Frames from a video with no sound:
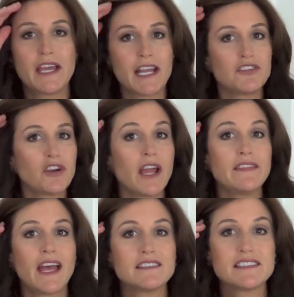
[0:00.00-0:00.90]
And I tried
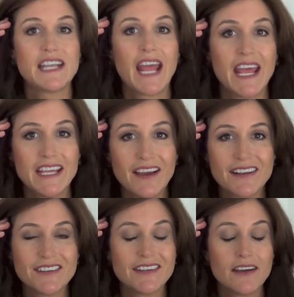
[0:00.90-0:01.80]
that today. I
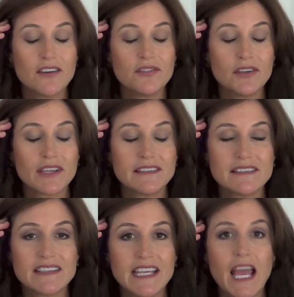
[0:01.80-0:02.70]
don't know if you can
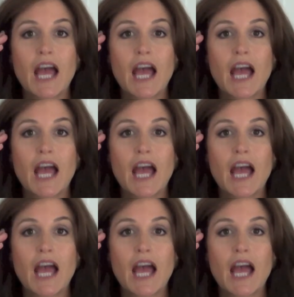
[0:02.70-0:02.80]
see.